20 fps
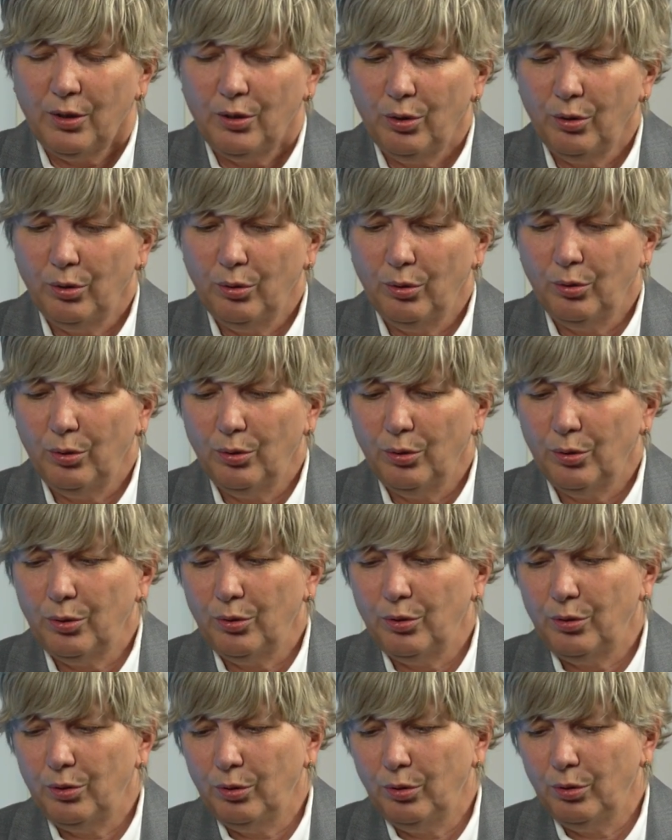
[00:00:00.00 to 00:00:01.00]

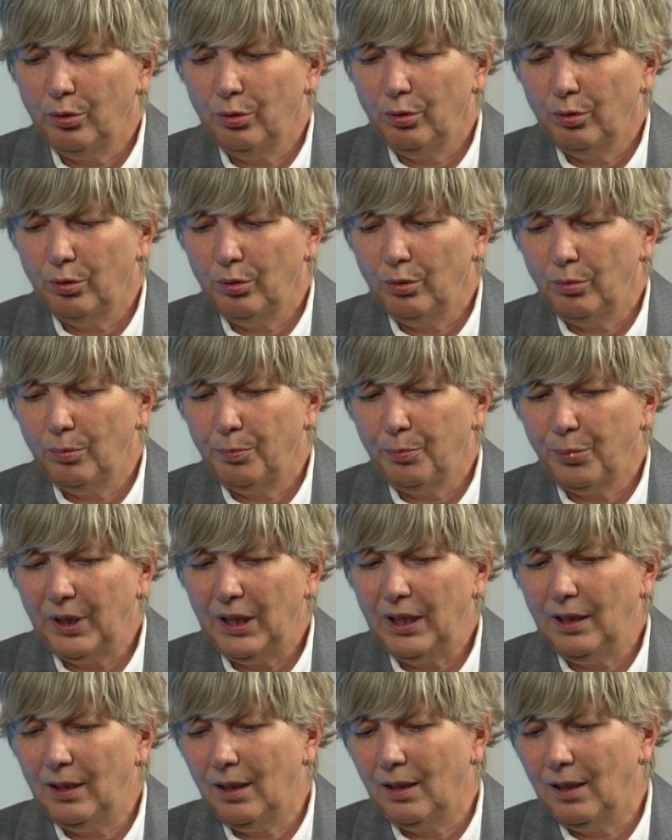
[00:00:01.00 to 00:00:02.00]
to
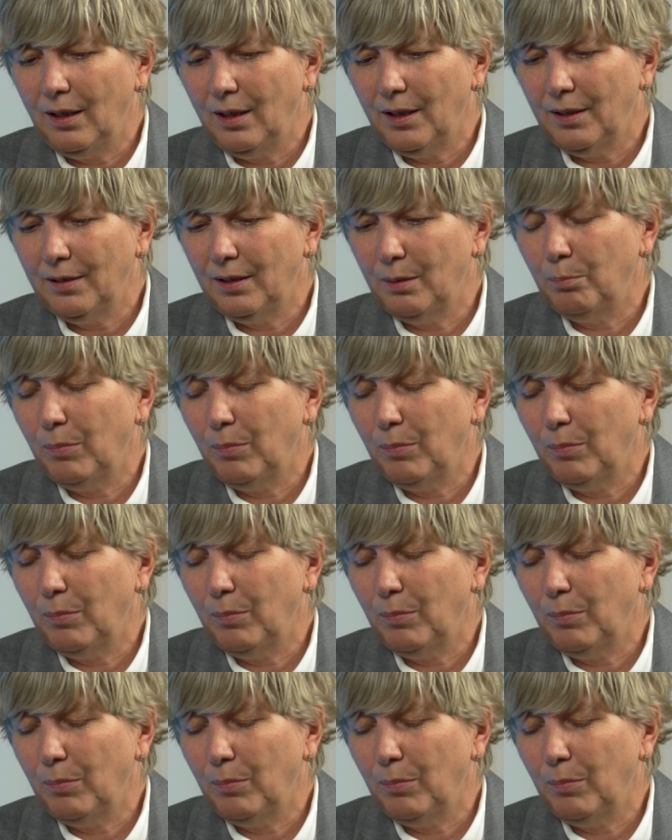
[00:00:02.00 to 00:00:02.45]
bring the